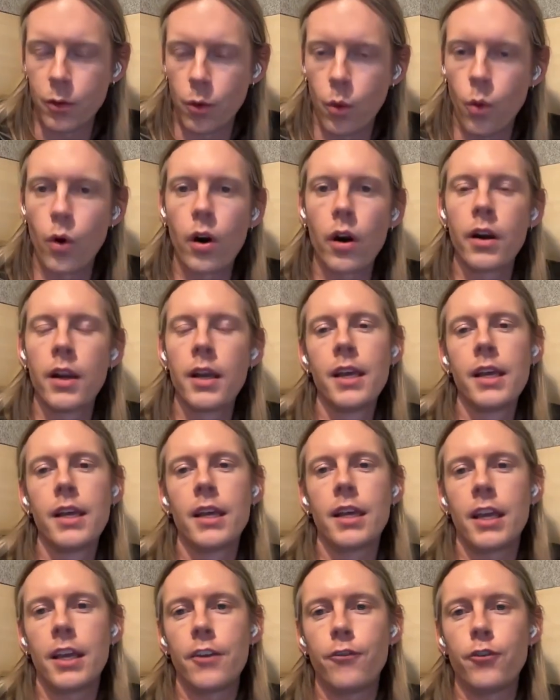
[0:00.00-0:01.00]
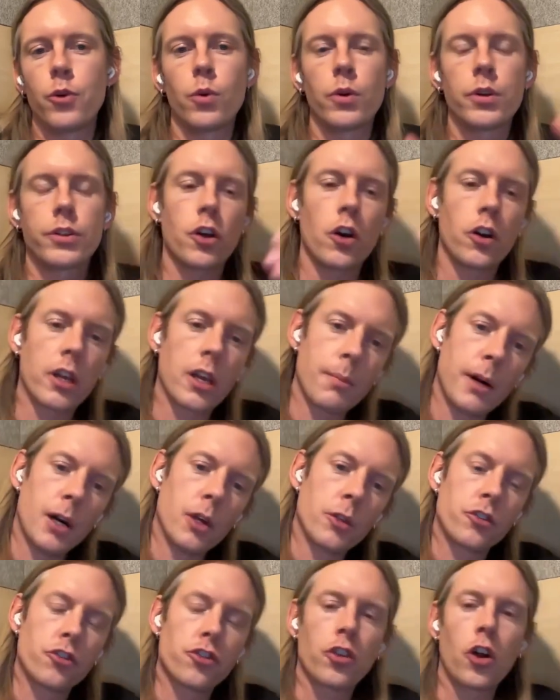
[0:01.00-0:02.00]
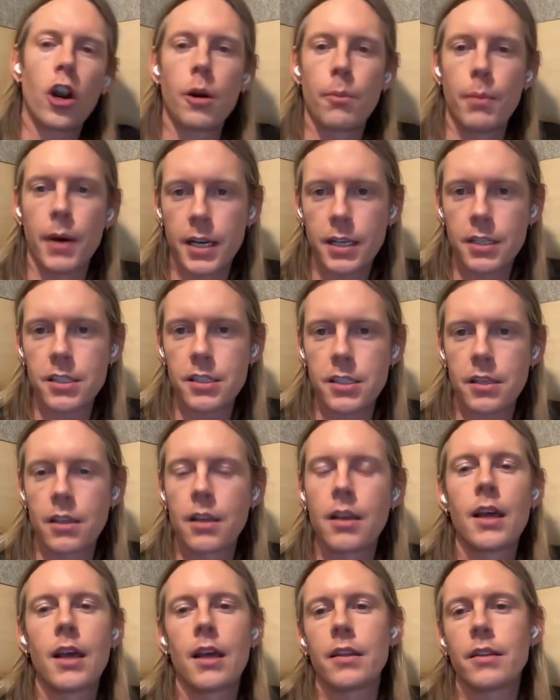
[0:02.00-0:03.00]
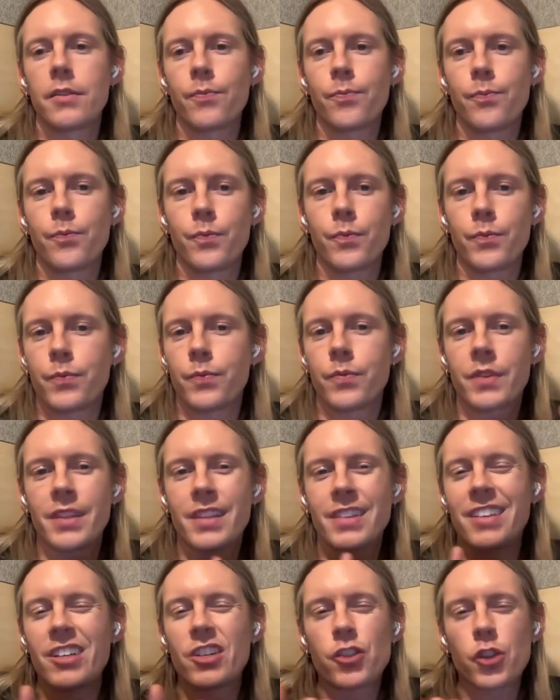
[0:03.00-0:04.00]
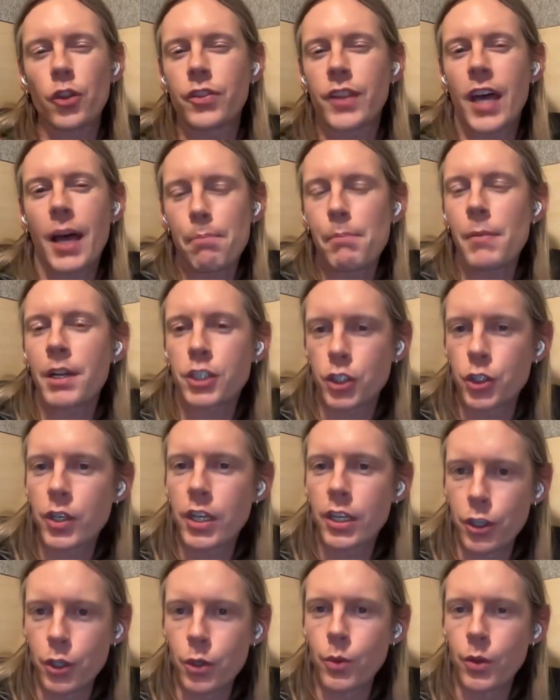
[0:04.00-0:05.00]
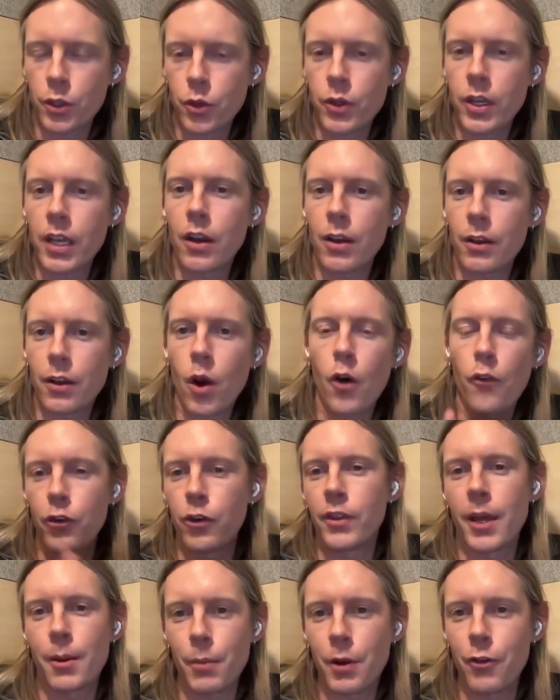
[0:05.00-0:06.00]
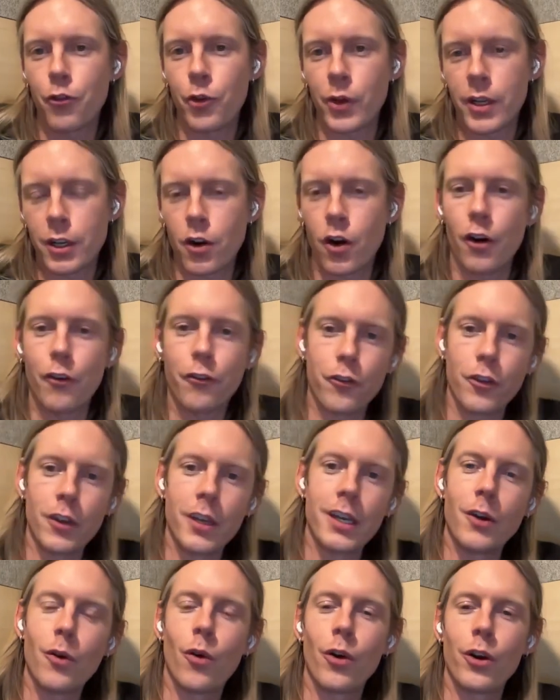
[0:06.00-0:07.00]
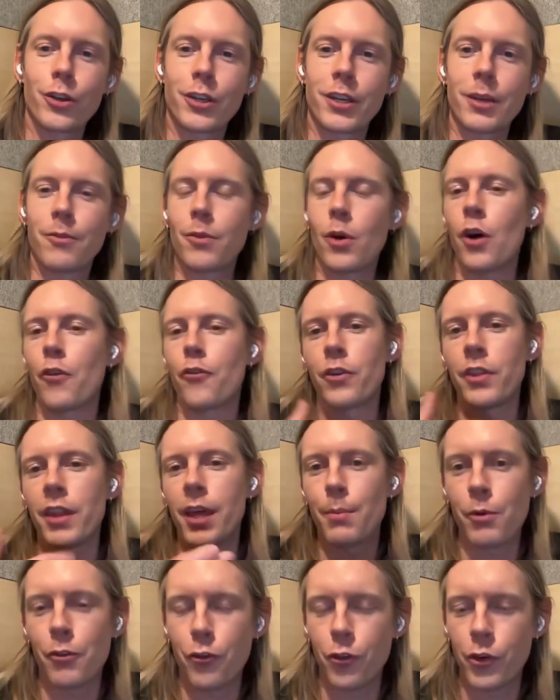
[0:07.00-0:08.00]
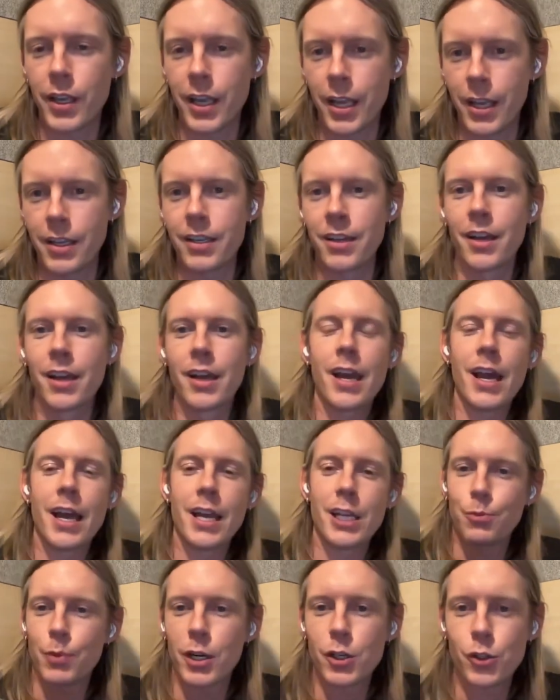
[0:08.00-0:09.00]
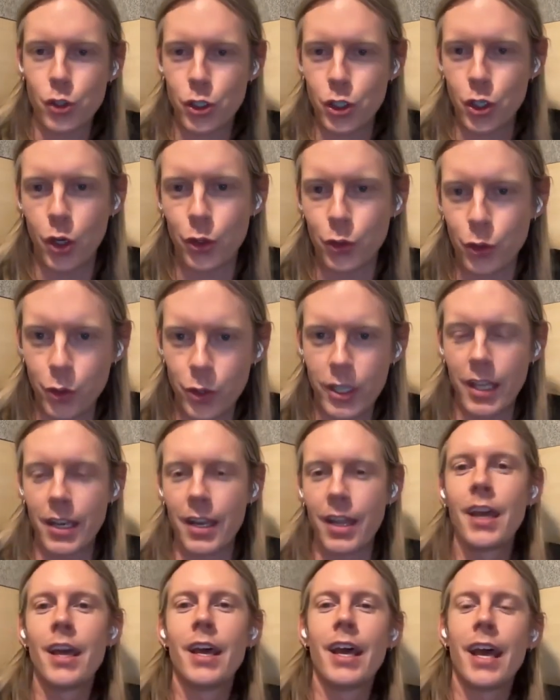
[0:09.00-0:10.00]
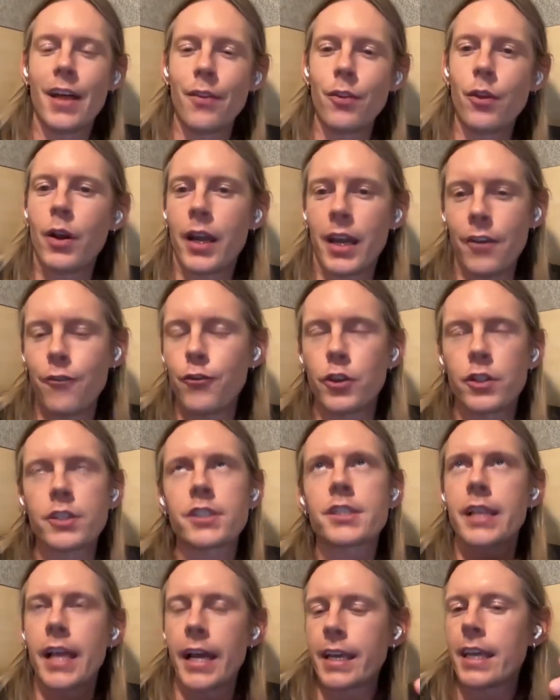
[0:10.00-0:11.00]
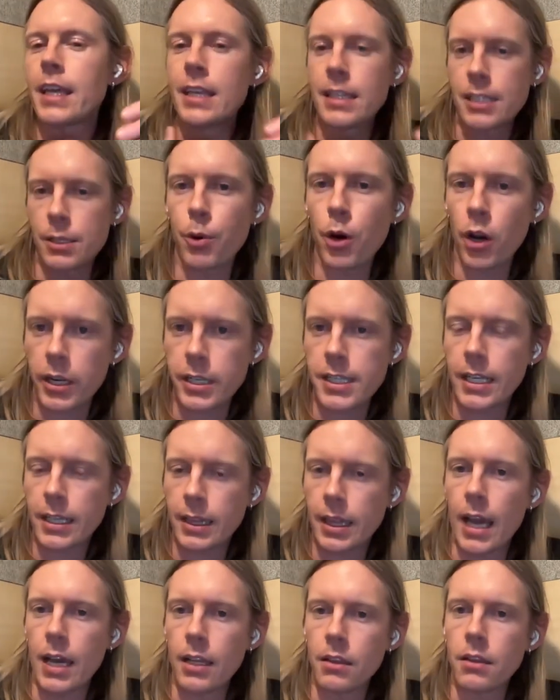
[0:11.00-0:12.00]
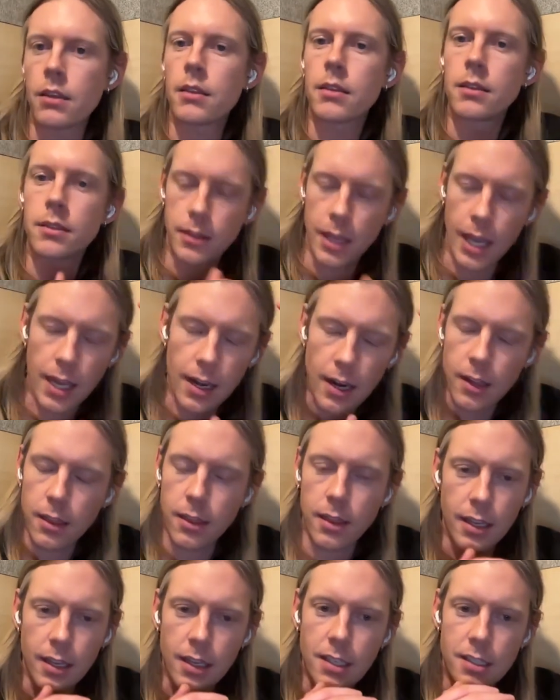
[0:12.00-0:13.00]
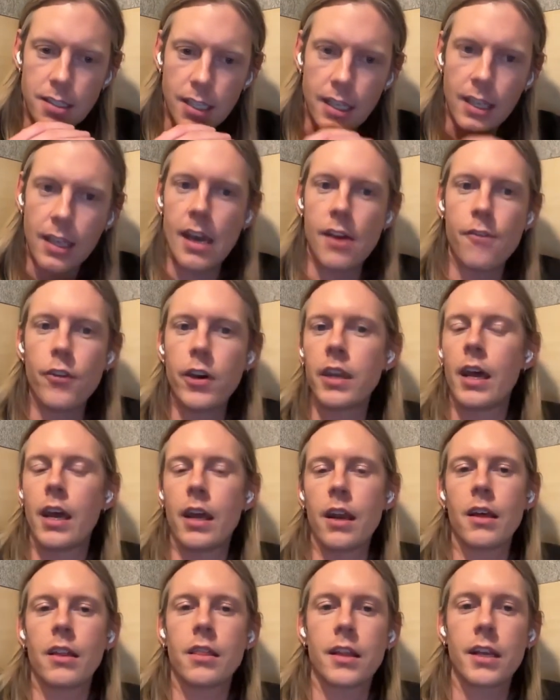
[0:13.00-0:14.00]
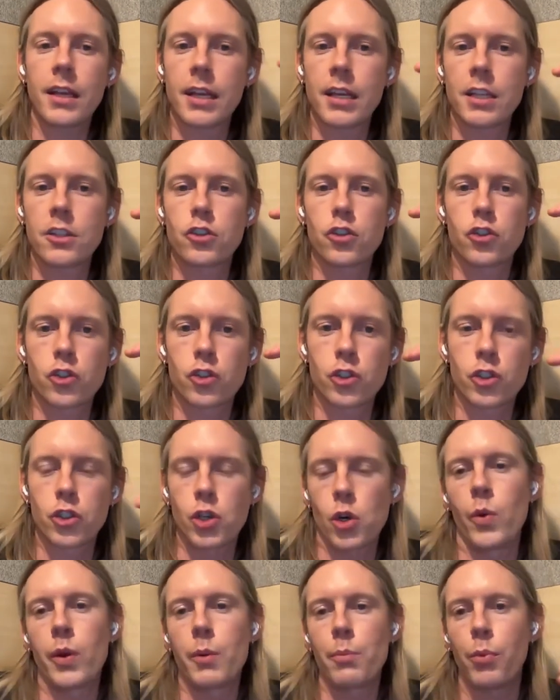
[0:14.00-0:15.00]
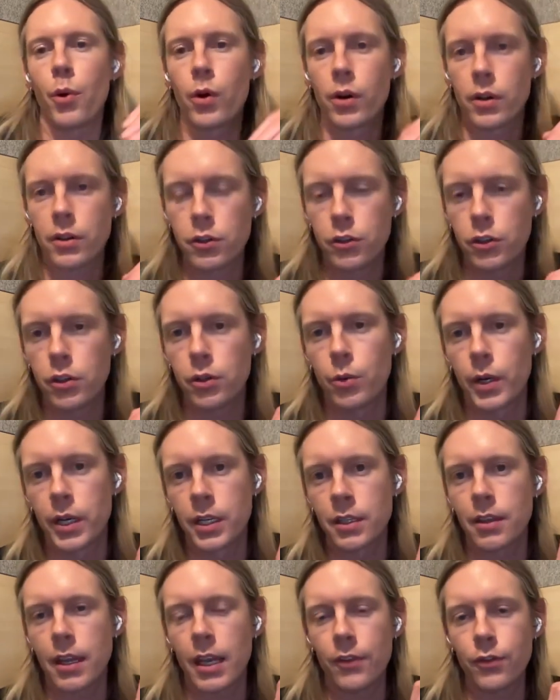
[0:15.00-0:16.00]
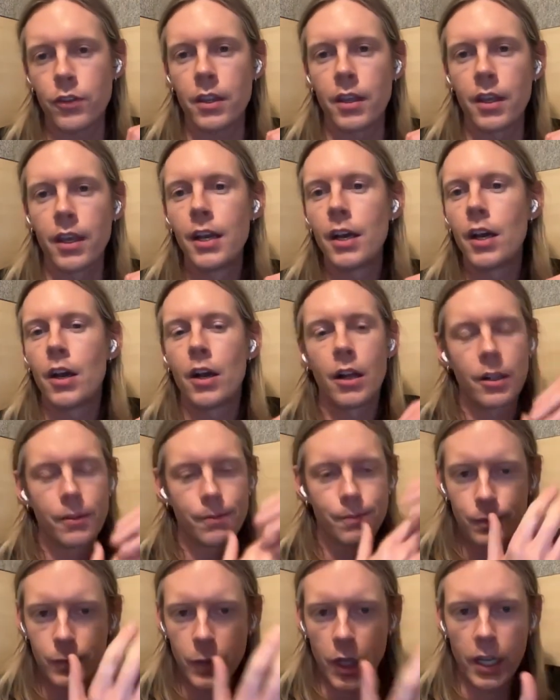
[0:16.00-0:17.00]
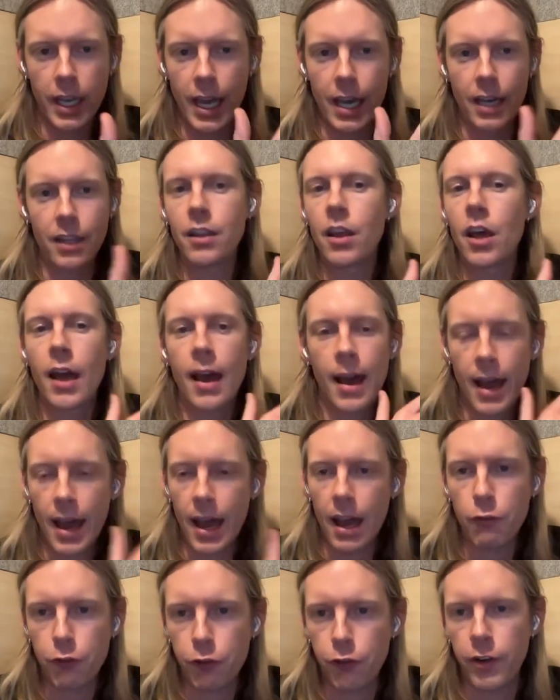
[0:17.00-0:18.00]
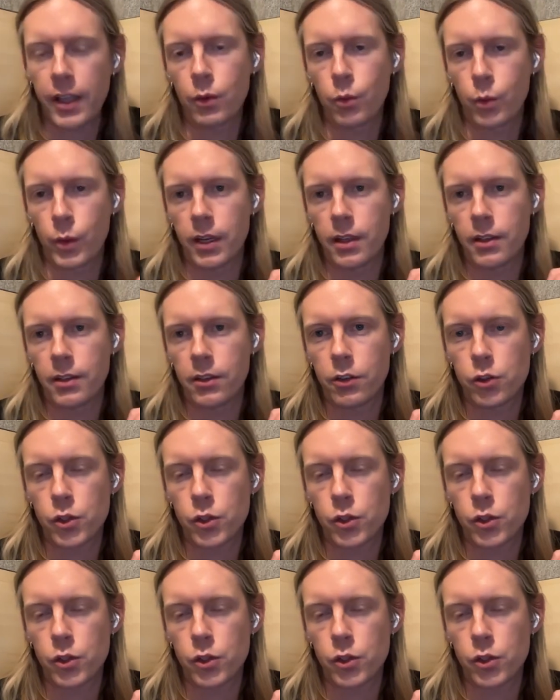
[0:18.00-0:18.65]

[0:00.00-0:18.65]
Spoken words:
Or if you were talking about Starbucks, there's not that much you can do. You can offer them a free coffee, or you can offer them a free espresso shot, or you can, and if it's like easy products like that, then I think it's a given, and I think it's so important to do it. And again, have fun with it.